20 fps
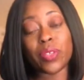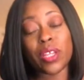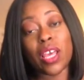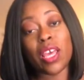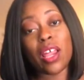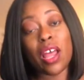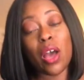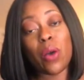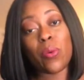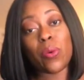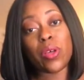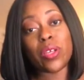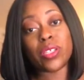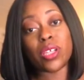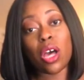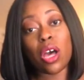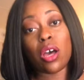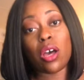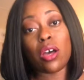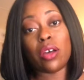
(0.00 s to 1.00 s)
and I was
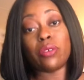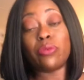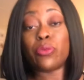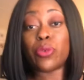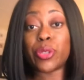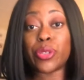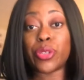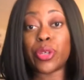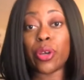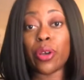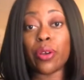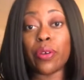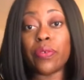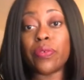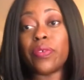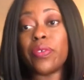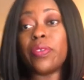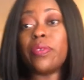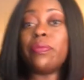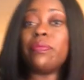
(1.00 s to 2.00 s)
on
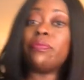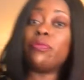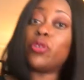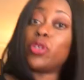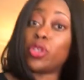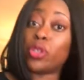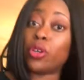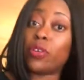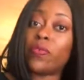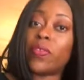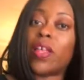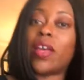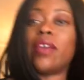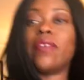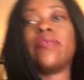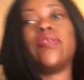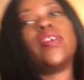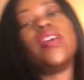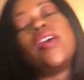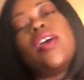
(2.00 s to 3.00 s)
reserve
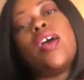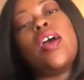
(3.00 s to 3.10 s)
life,